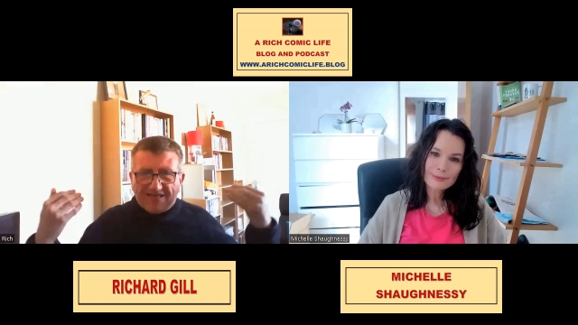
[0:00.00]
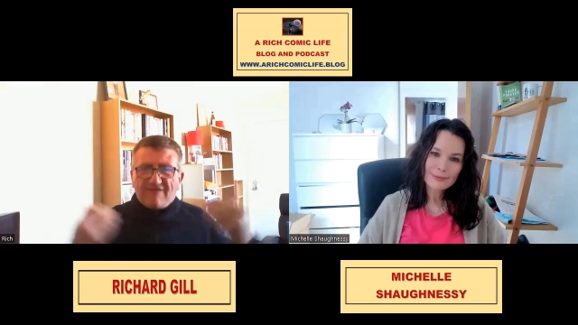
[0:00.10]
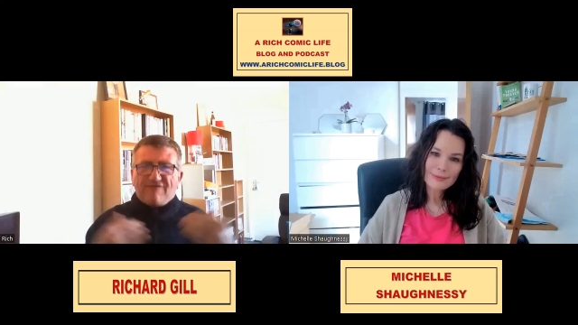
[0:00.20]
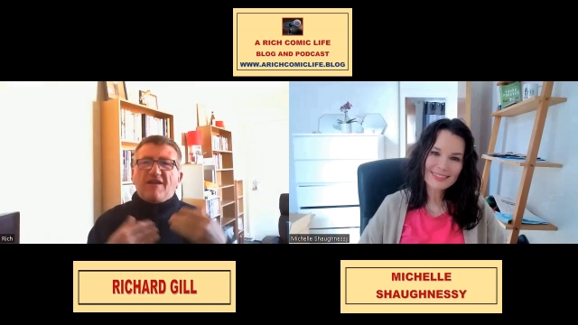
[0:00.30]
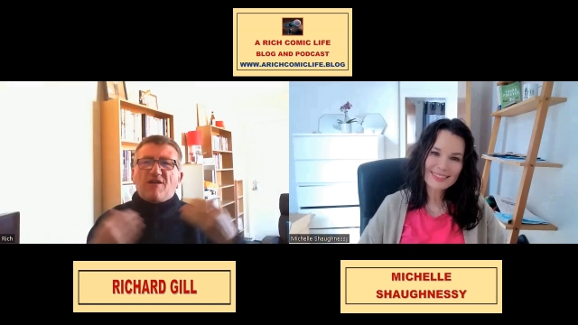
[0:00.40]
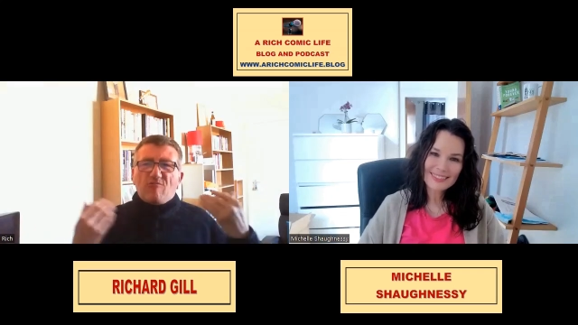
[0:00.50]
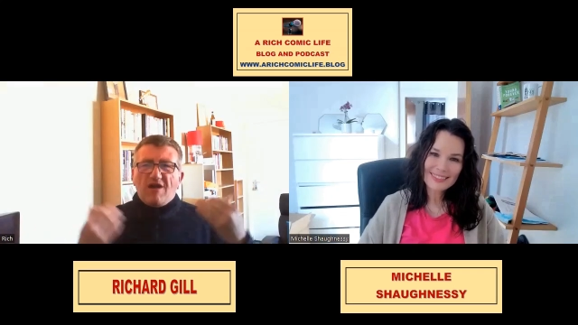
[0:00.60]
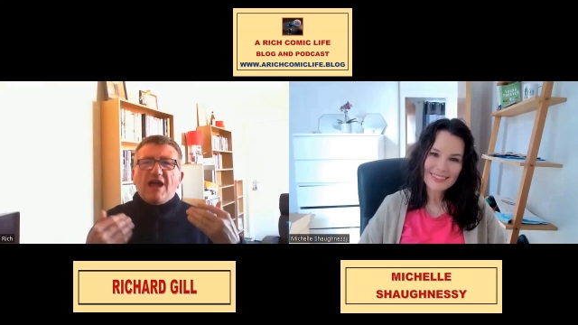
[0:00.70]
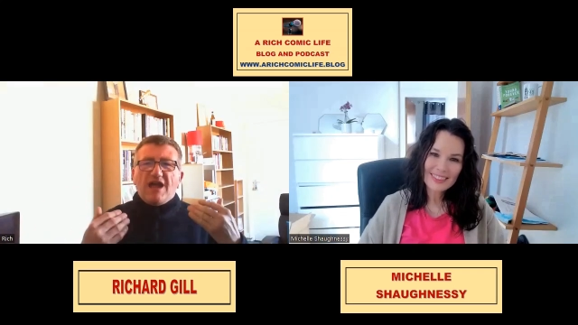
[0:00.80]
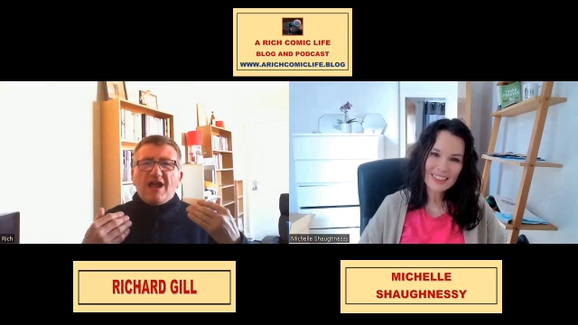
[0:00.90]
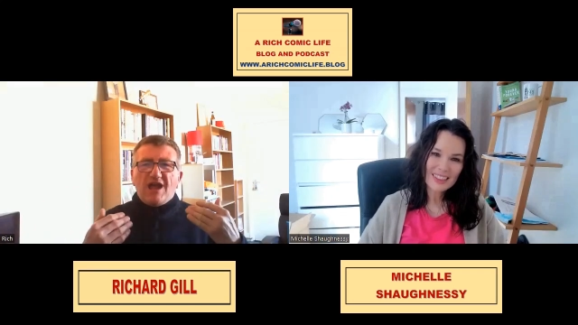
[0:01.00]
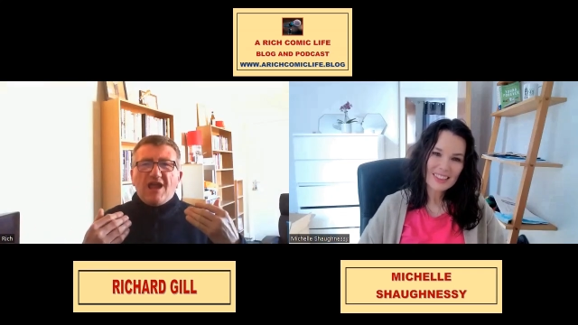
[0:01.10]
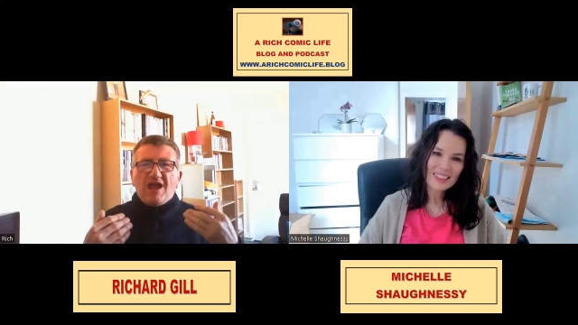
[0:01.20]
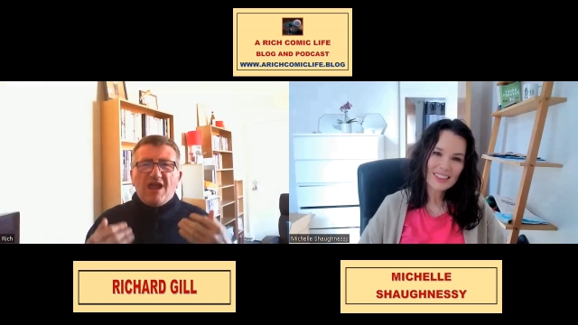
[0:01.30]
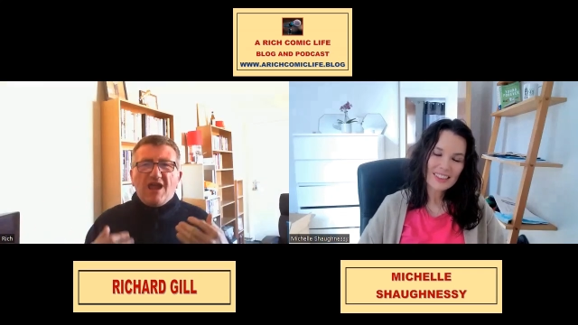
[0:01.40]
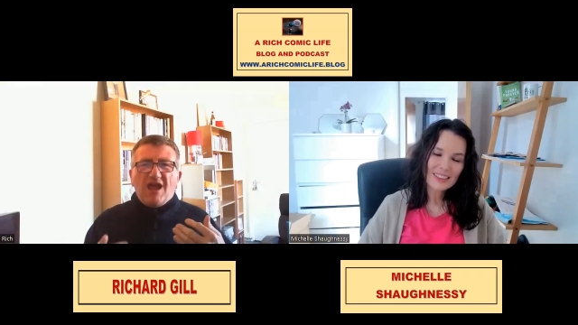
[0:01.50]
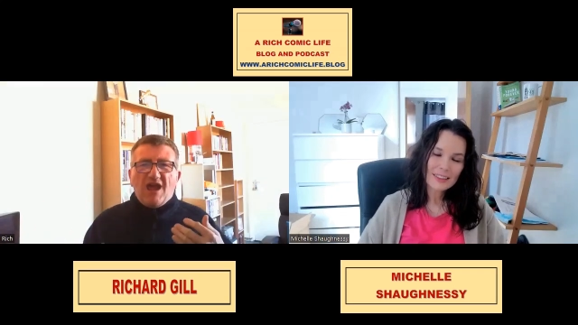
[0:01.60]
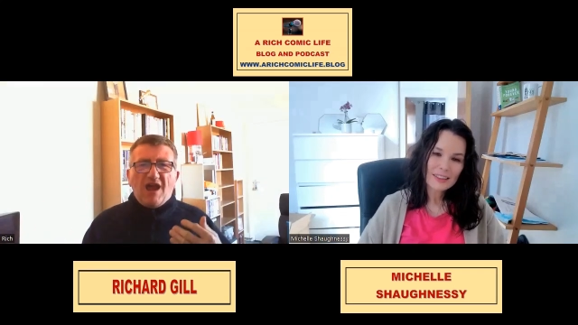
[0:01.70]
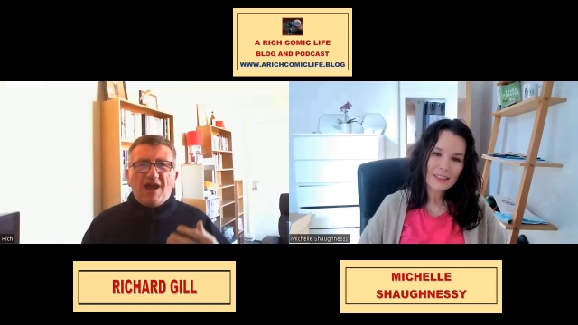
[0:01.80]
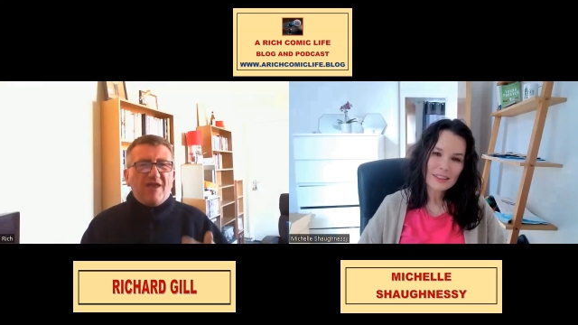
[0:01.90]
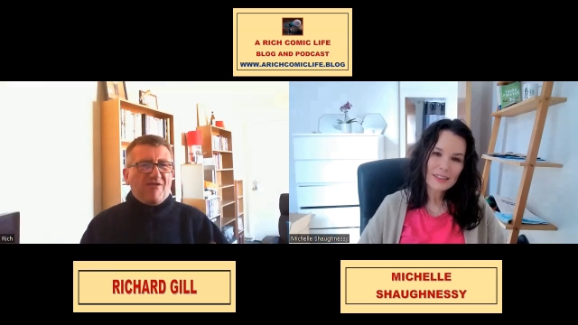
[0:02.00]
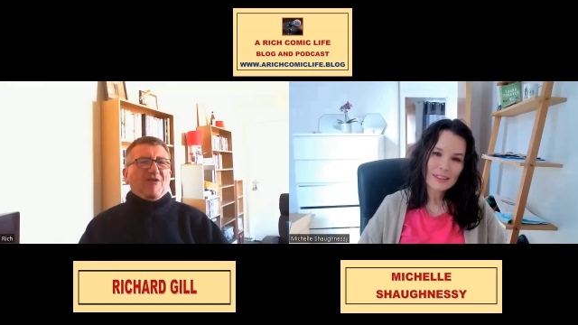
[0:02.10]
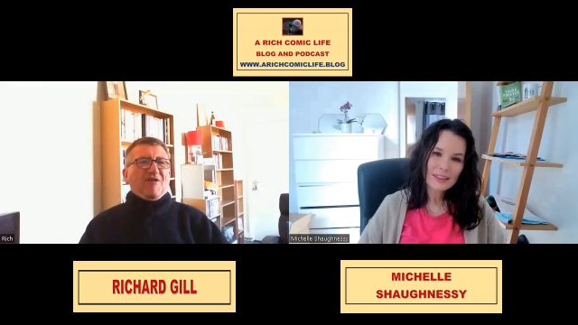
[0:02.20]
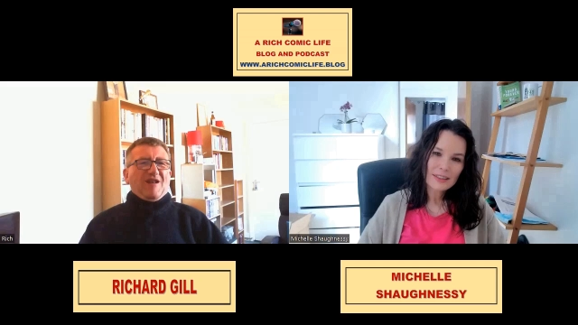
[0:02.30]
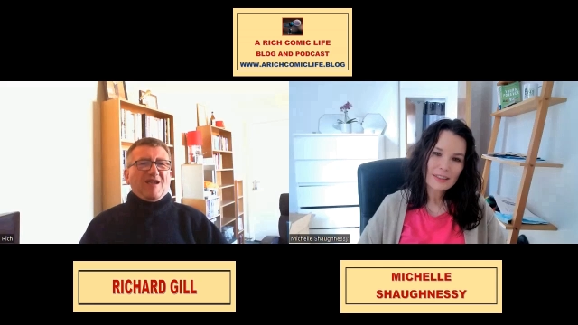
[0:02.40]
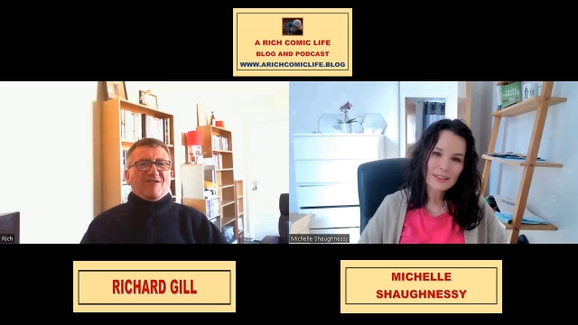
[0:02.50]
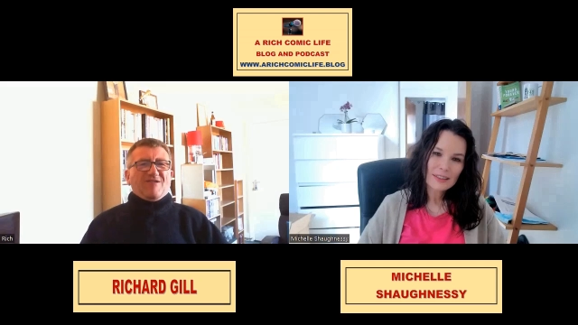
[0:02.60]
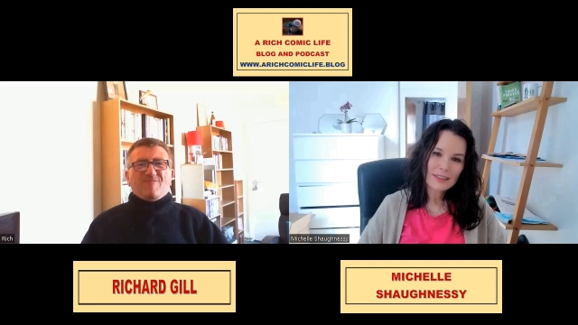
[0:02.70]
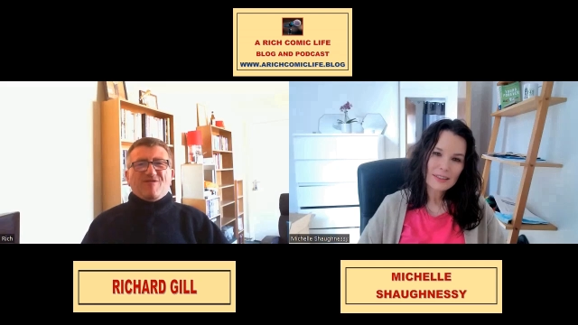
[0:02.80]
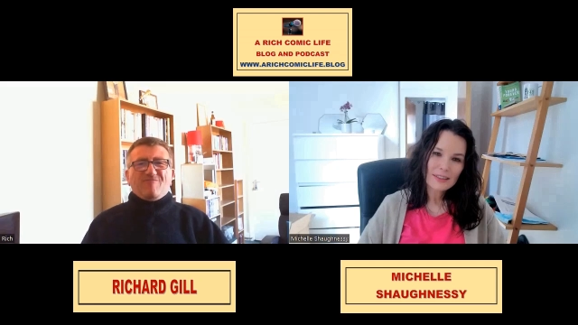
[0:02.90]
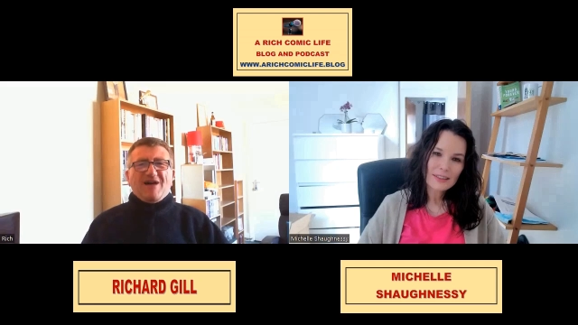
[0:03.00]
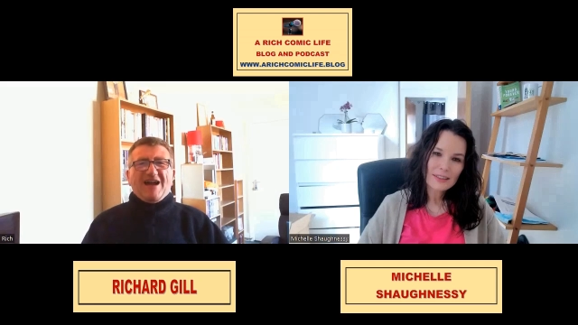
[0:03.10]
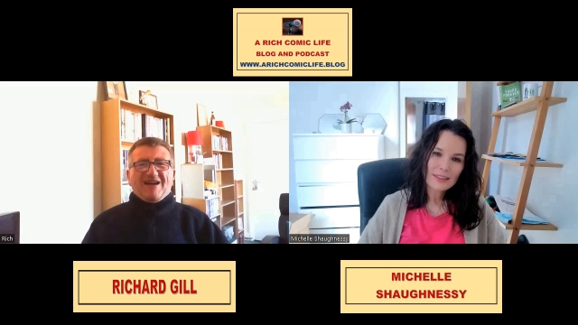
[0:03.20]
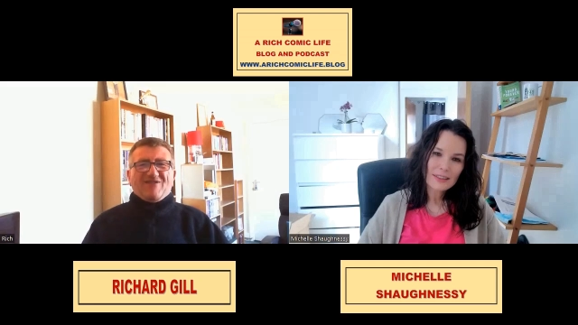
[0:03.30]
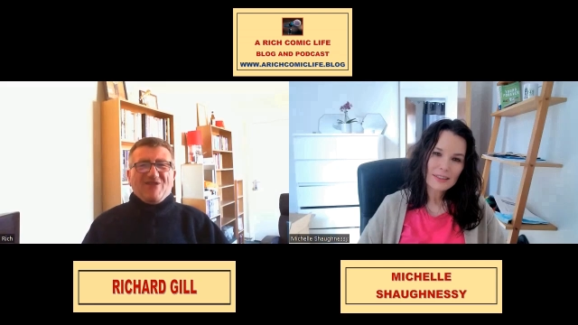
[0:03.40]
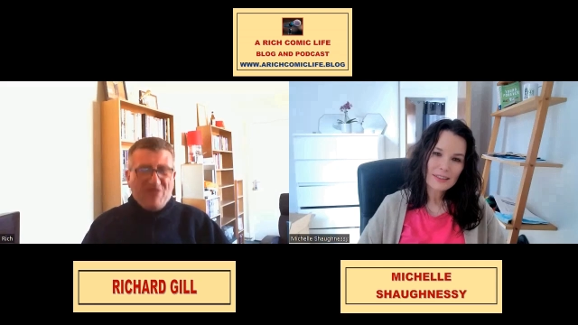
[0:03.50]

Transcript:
Speaker 1: laughing away, and he sort of like double backed,